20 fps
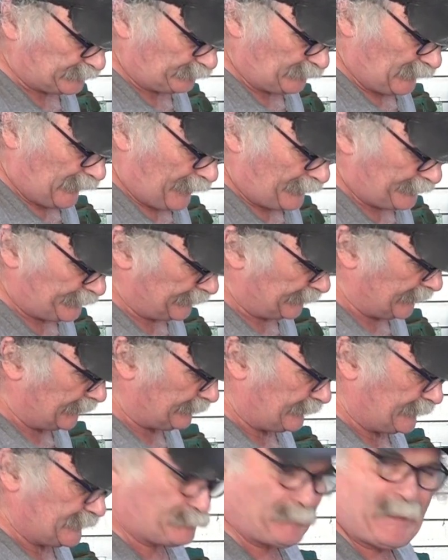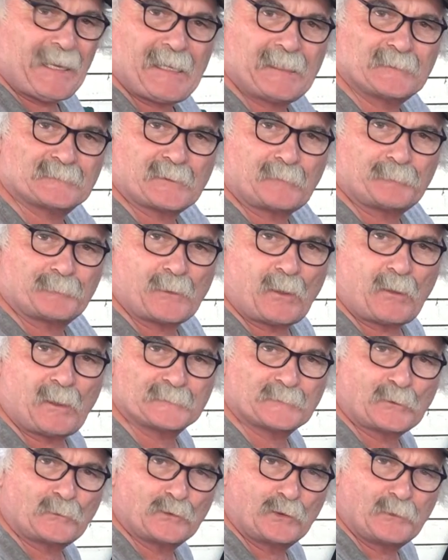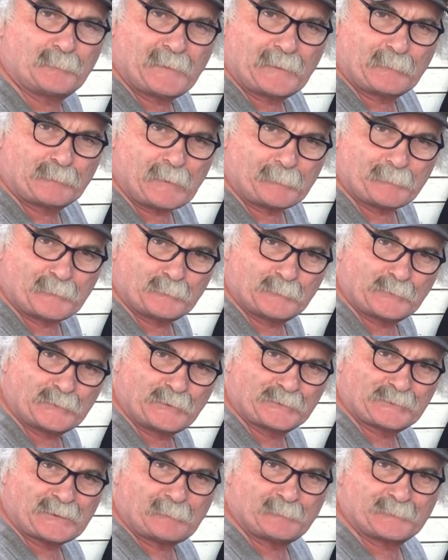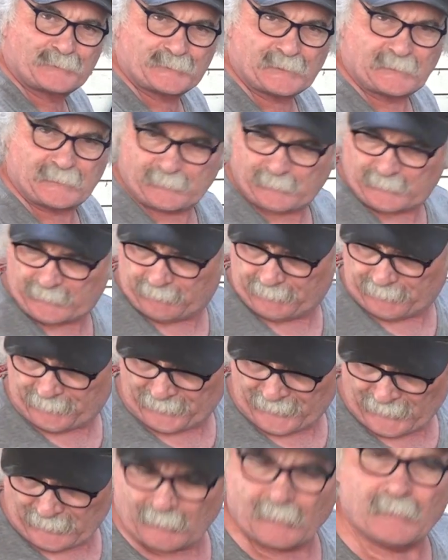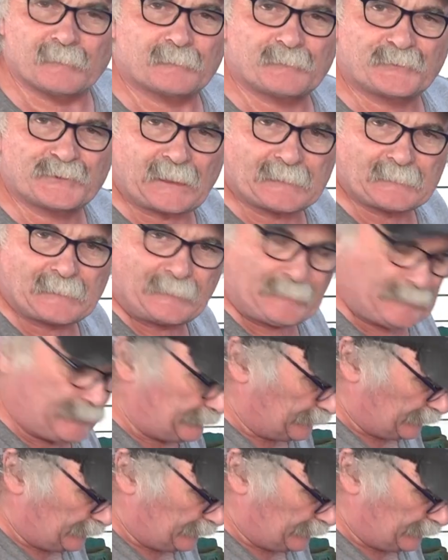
of a hurry to get these bags off, guys. I'll normally rip them or do something silly with them. Chuck that down